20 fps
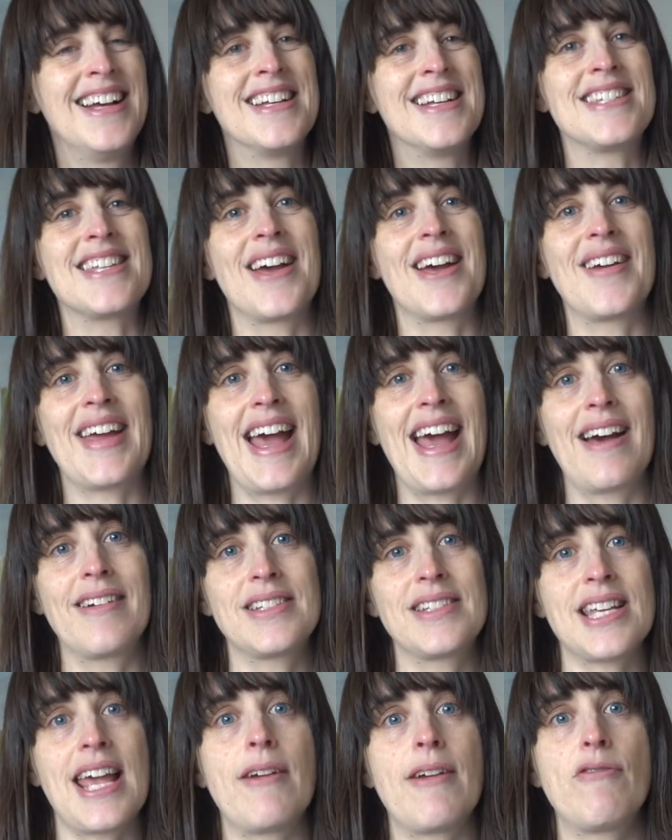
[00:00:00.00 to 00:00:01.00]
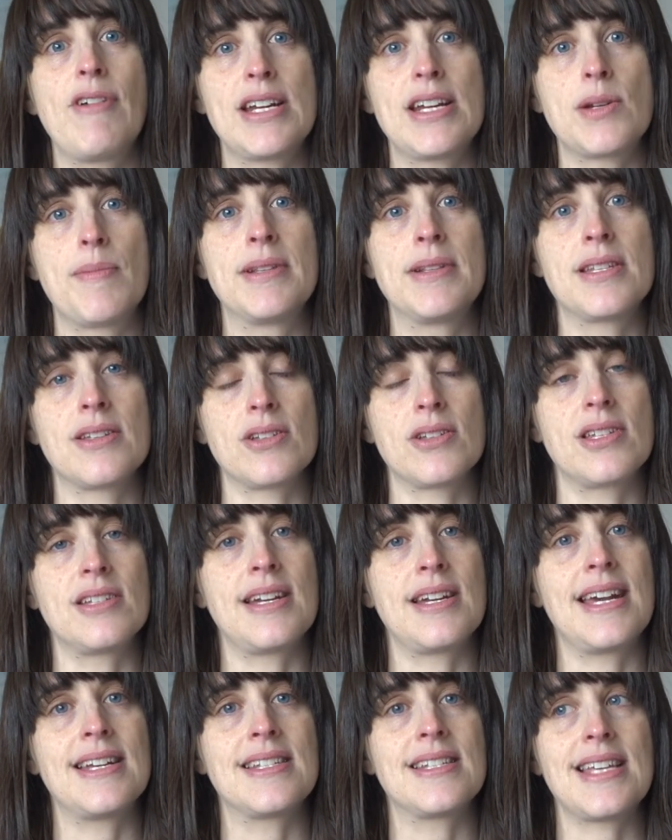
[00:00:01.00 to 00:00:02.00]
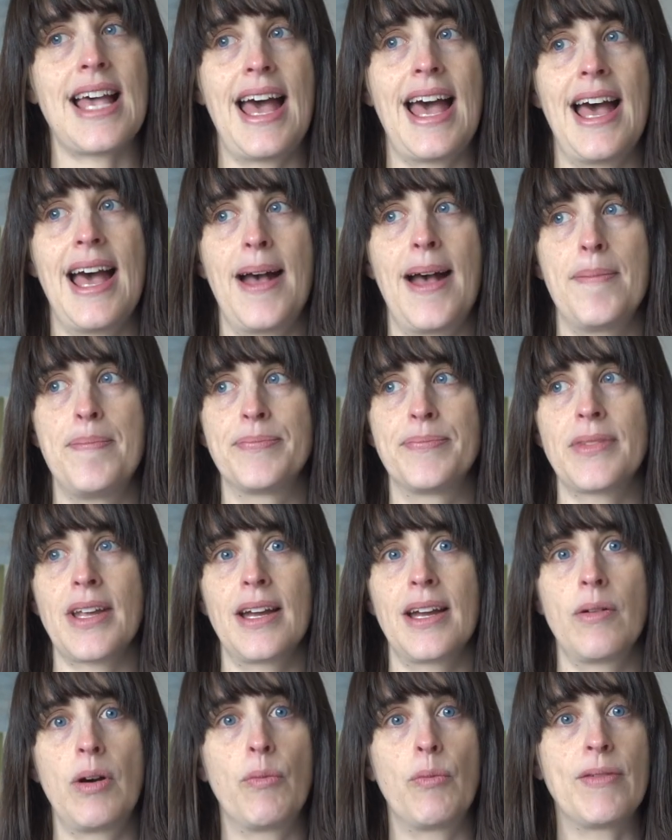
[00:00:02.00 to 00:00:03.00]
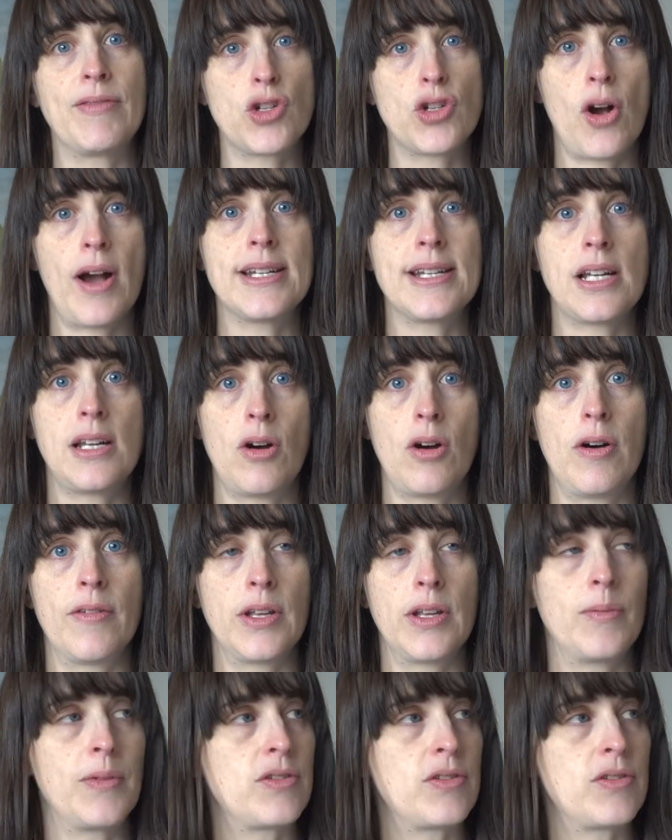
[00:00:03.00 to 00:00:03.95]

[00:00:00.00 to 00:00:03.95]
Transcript: So yeah, I'd say Richmond sausages, and we've tried a lot of them.